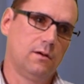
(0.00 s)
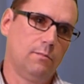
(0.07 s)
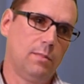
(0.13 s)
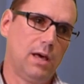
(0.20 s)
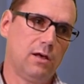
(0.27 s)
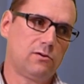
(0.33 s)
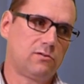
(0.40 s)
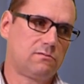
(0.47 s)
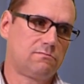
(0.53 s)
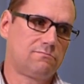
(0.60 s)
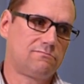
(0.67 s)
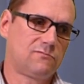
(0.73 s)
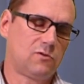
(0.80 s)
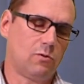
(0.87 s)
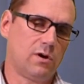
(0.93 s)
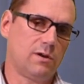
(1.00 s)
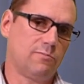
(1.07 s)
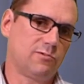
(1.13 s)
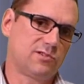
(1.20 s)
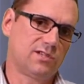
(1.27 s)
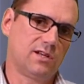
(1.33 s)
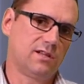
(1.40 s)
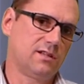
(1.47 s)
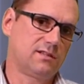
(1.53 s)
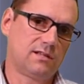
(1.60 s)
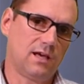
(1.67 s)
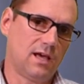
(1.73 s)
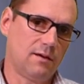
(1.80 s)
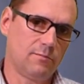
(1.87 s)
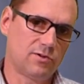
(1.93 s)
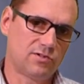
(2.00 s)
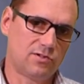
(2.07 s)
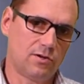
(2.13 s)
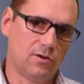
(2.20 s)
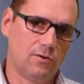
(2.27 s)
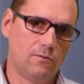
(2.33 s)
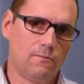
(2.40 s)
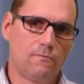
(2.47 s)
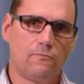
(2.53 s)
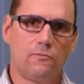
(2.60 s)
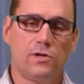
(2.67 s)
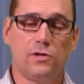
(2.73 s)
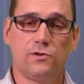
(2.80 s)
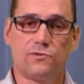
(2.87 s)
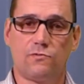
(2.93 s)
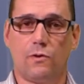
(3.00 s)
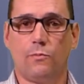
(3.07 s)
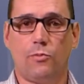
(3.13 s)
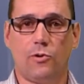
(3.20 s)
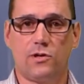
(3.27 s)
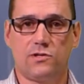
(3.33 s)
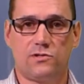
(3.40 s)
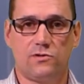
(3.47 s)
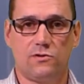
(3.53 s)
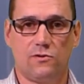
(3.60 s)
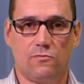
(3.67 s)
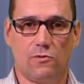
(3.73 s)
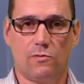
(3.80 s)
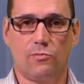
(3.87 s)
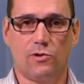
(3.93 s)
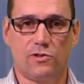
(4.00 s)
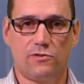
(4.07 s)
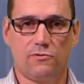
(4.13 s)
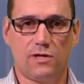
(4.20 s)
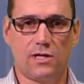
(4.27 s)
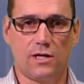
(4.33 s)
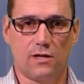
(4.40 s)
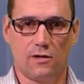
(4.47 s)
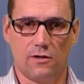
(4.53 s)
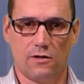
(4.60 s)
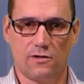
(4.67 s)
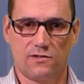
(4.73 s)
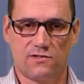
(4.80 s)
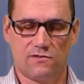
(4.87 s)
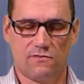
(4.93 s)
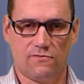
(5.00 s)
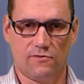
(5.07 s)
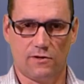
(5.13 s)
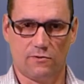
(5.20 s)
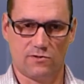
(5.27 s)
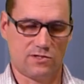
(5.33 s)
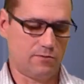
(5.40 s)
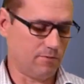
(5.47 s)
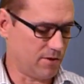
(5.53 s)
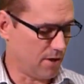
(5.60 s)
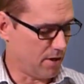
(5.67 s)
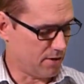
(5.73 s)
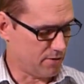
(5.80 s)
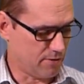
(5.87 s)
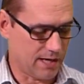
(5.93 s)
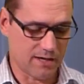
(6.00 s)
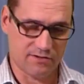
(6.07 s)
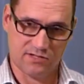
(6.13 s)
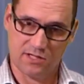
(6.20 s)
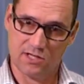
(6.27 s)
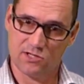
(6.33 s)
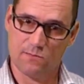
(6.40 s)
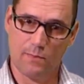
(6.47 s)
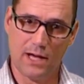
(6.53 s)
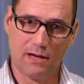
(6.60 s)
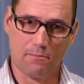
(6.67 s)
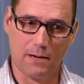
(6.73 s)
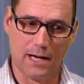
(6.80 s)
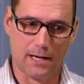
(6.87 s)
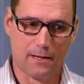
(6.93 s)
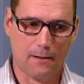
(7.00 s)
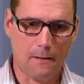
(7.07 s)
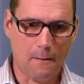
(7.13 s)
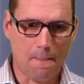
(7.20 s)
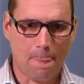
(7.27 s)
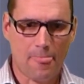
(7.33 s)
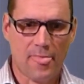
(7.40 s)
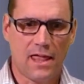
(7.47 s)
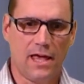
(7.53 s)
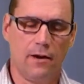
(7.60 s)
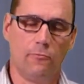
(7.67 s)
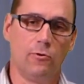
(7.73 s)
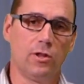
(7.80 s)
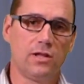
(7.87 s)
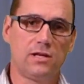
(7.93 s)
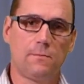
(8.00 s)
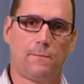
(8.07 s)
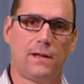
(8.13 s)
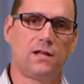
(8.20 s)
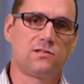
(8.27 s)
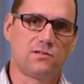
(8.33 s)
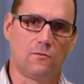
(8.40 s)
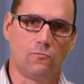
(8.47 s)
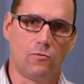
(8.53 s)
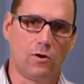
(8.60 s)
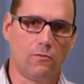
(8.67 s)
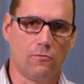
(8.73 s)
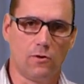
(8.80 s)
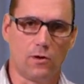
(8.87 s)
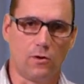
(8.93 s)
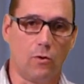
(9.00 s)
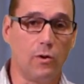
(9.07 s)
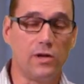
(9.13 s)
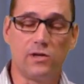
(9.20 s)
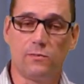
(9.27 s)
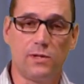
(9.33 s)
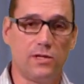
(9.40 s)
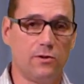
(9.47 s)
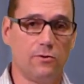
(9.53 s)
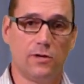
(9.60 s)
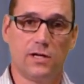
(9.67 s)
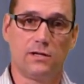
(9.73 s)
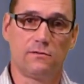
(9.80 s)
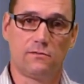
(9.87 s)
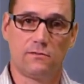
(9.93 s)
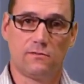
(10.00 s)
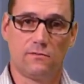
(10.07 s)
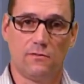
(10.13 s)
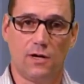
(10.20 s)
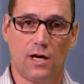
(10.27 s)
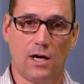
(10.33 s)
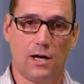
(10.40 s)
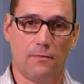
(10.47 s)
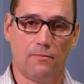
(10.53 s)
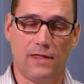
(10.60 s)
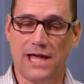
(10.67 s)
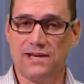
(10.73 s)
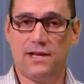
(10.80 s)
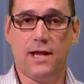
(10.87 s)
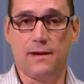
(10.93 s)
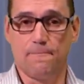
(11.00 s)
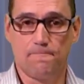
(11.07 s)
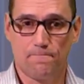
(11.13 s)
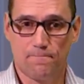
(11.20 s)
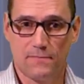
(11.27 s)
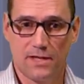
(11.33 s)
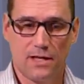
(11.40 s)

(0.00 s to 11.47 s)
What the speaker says: about 20% of the time or so we use 1.2 to 1.3 gigahertz frequency with our ground station backpack. And it really depends on what we're going to be doing that day.